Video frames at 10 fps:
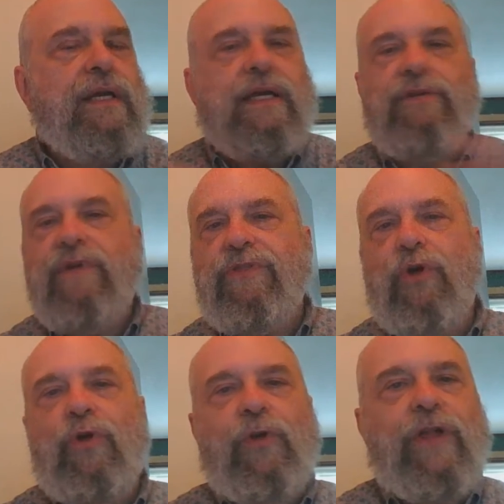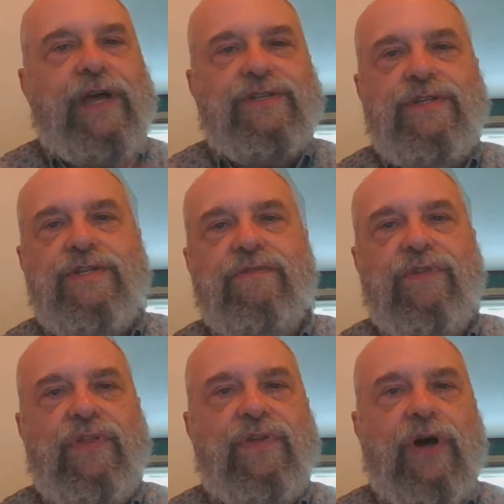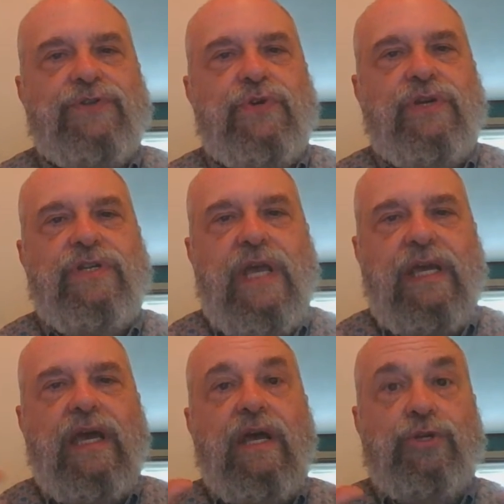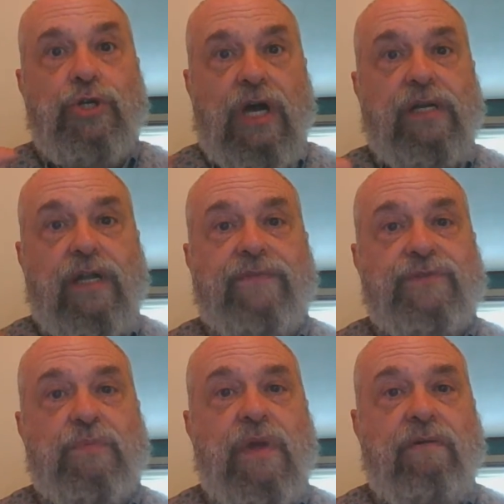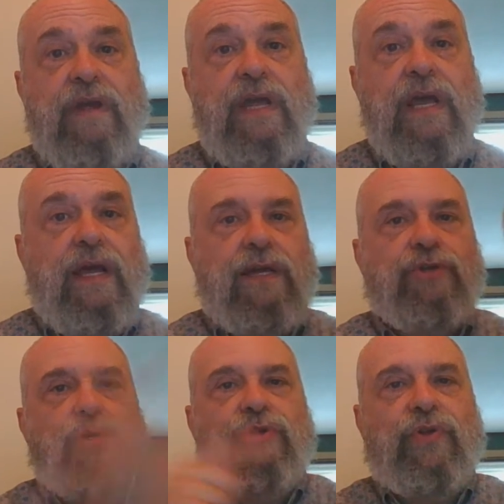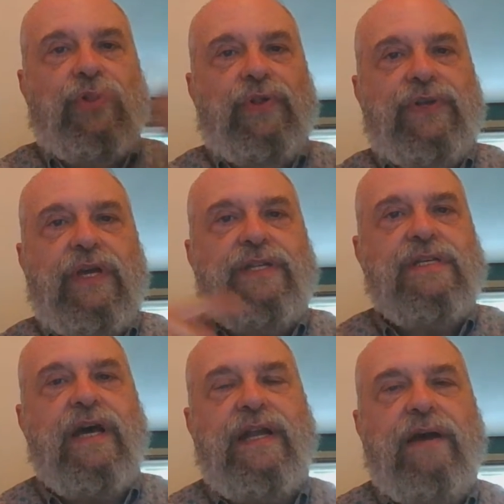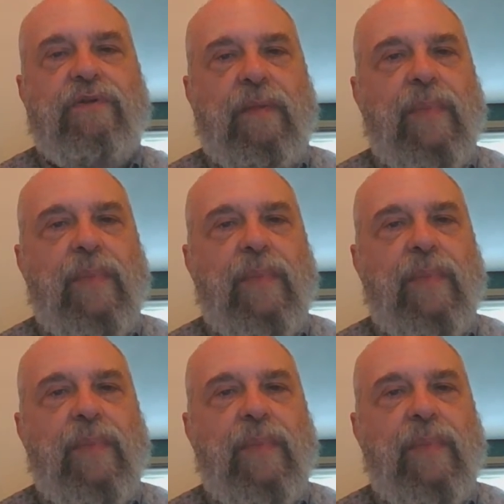And you've got the whole essence of the thought. So you can take John loves Mary and turn the whole thing inside out and